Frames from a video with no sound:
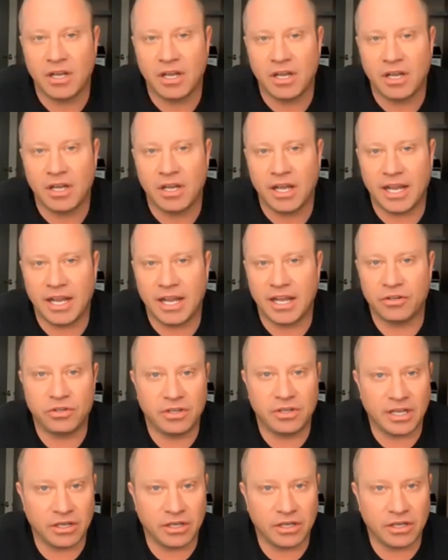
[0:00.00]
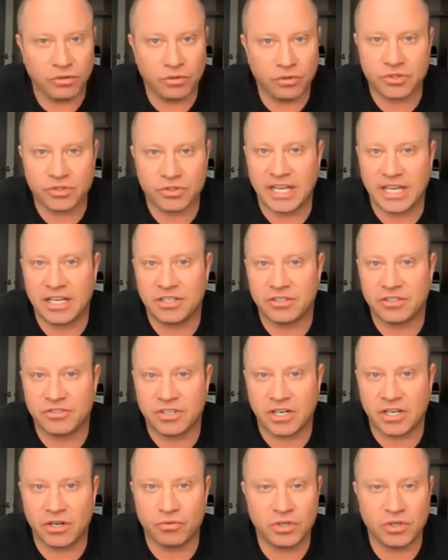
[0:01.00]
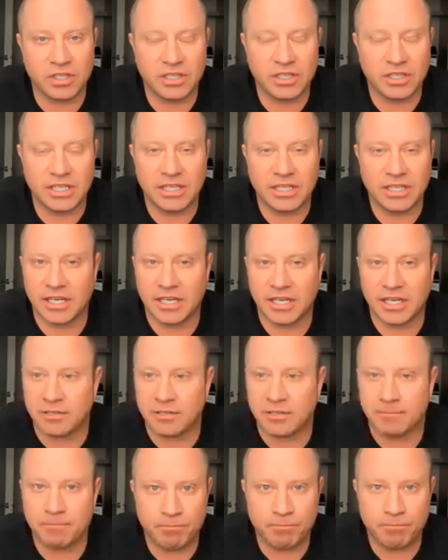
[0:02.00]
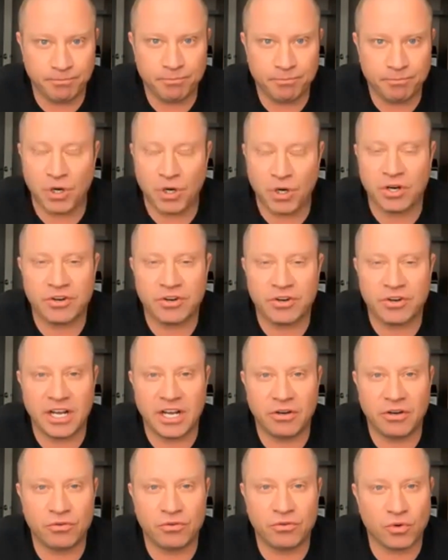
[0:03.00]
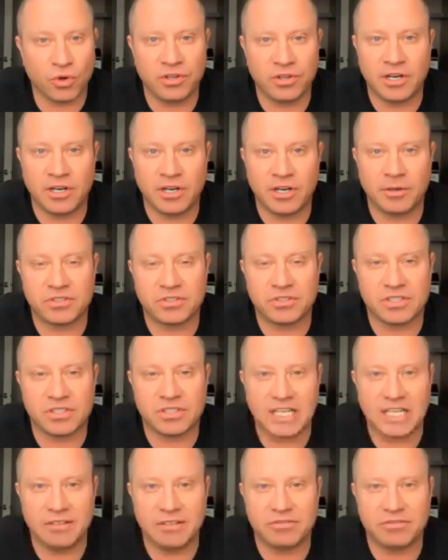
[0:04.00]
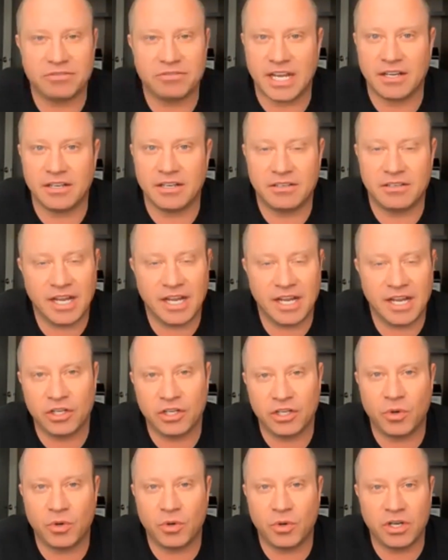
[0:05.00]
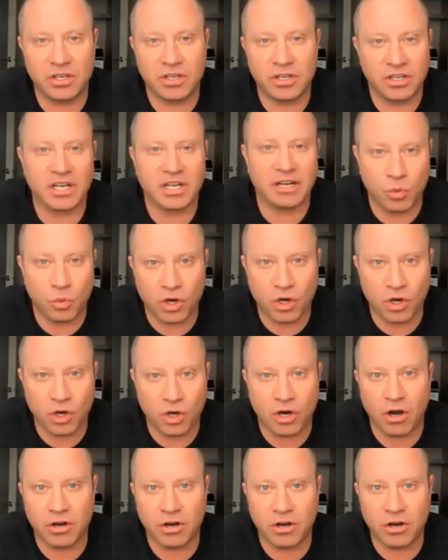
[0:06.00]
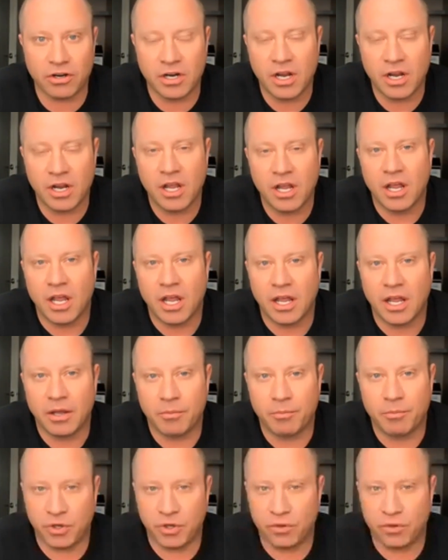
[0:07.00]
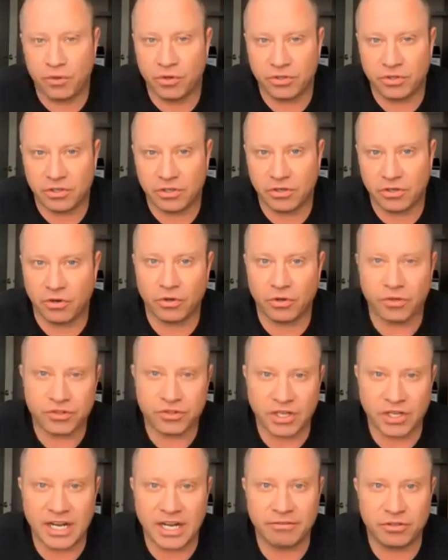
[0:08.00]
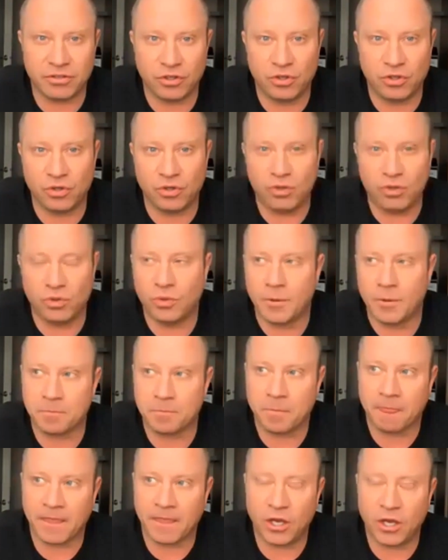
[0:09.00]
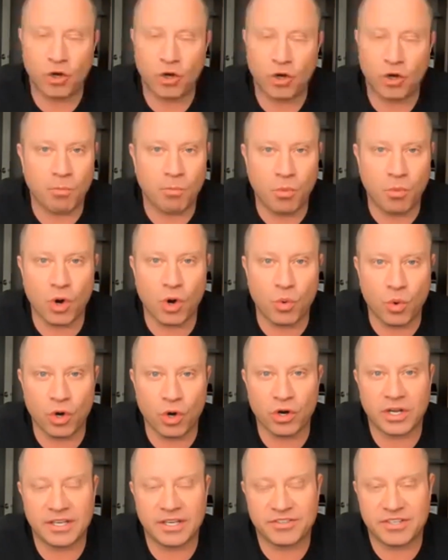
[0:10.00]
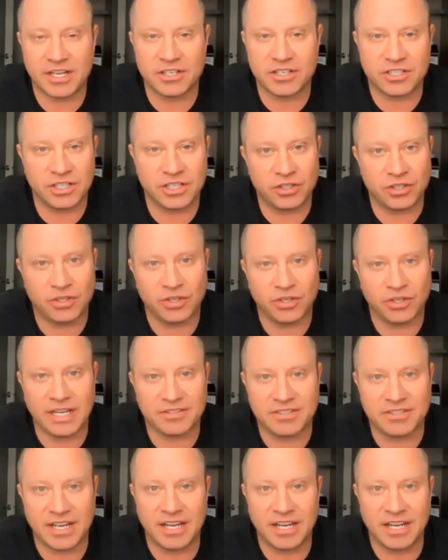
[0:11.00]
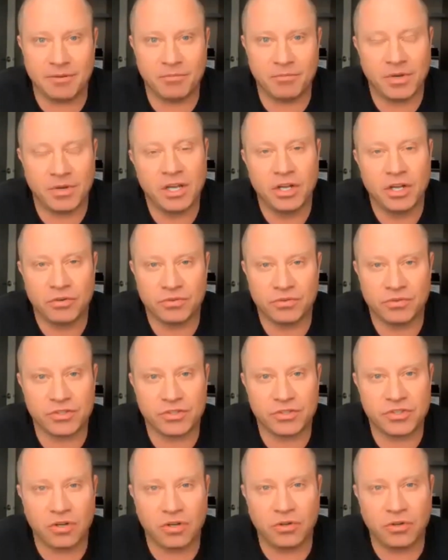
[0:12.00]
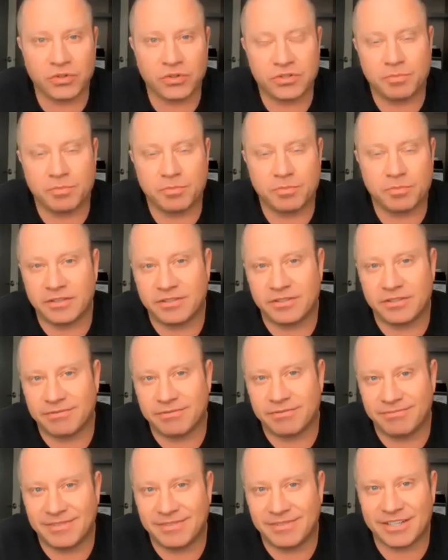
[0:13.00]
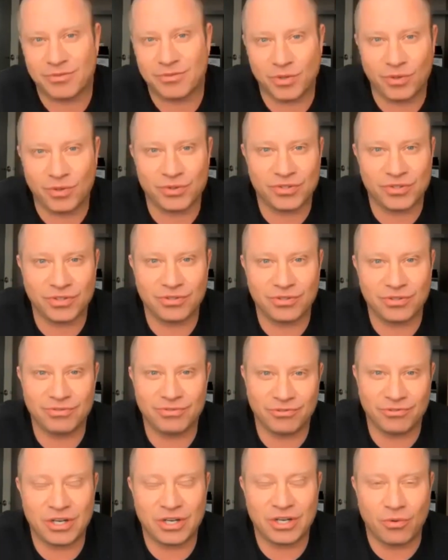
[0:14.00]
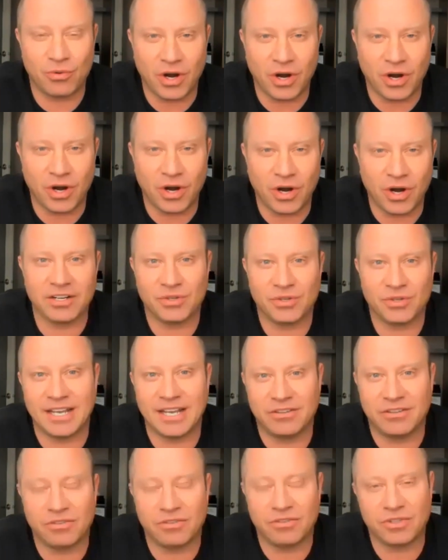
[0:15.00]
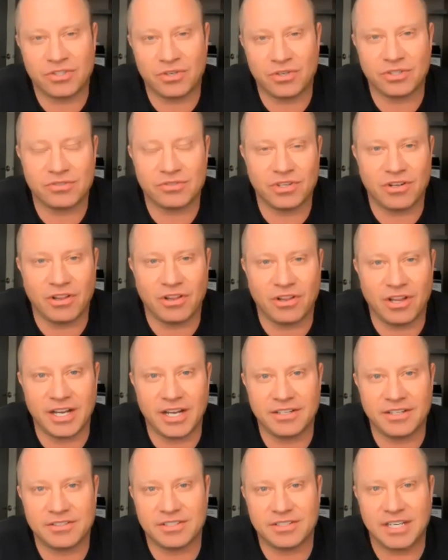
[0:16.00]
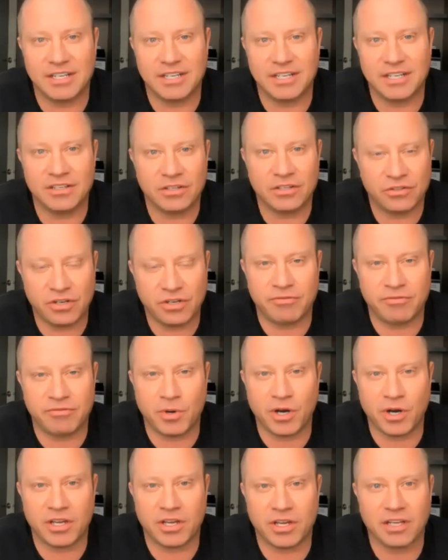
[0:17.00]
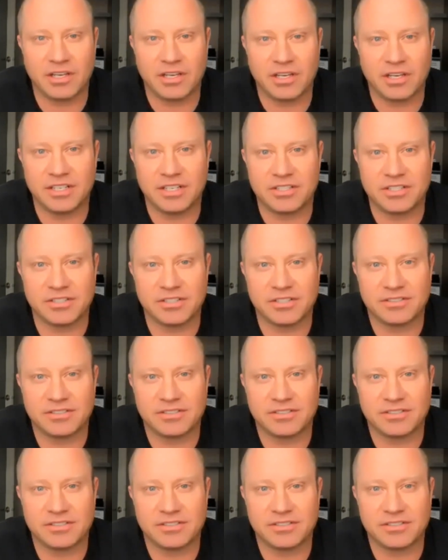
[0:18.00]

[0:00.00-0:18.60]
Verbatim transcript: and that those are the agents that are really like bunkering down, rolling up their sleeves, and yeah, you know what, you're gonna have to work harder. You're also gonna have to do you know more work essentially to get the same results, but that's what also required to get the results for the clients in tough market conditions.